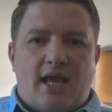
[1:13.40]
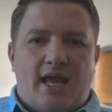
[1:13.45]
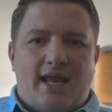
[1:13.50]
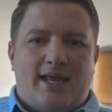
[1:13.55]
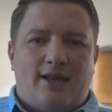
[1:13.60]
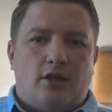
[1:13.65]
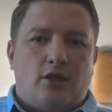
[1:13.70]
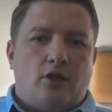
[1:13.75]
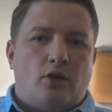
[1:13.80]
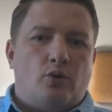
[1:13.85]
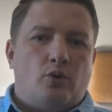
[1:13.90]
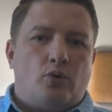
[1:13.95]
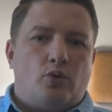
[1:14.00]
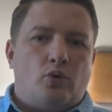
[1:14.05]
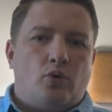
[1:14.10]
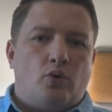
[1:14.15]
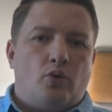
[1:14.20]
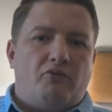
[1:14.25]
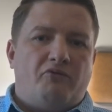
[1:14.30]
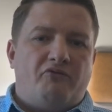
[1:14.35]
a
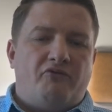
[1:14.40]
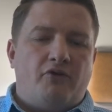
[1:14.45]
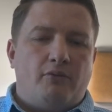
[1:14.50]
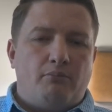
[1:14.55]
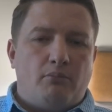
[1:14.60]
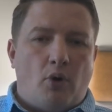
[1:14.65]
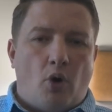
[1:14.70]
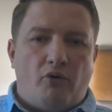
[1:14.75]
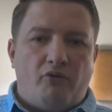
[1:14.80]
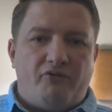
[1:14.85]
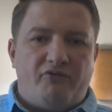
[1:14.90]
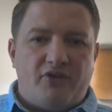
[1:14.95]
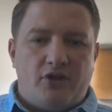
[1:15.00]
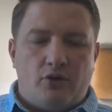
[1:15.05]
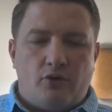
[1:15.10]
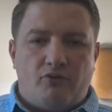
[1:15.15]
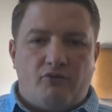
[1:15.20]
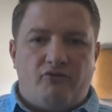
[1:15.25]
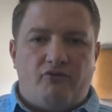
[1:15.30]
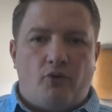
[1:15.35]
local football
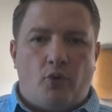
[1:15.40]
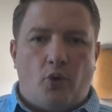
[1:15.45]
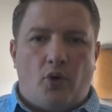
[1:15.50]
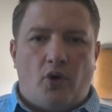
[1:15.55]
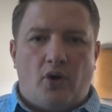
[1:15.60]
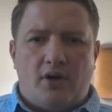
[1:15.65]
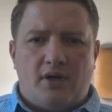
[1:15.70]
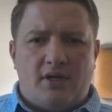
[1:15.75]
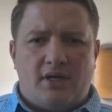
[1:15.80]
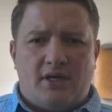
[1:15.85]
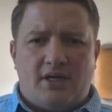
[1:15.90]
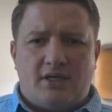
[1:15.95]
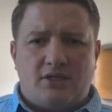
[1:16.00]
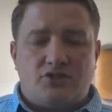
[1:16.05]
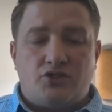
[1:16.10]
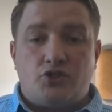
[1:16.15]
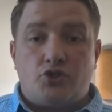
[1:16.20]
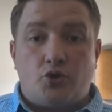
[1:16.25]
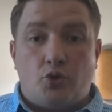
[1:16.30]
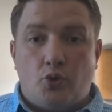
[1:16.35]
field for a
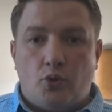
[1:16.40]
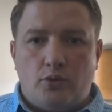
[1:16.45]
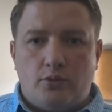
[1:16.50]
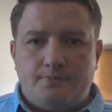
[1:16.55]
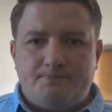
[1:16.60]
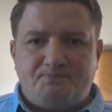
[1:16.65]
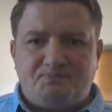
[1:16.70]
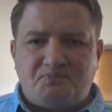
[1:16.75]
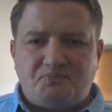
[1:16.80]
school.